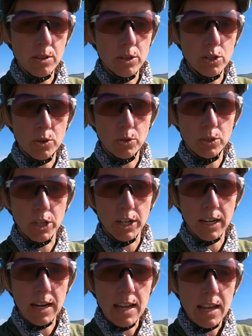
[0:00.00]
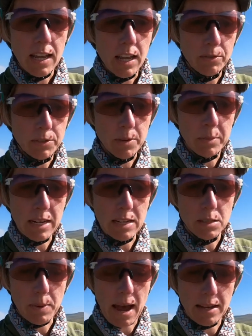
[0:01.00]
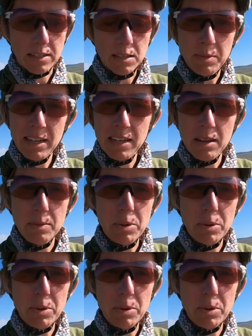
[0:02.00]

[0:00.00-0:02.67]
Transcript: the shoulder if somebody is passing me,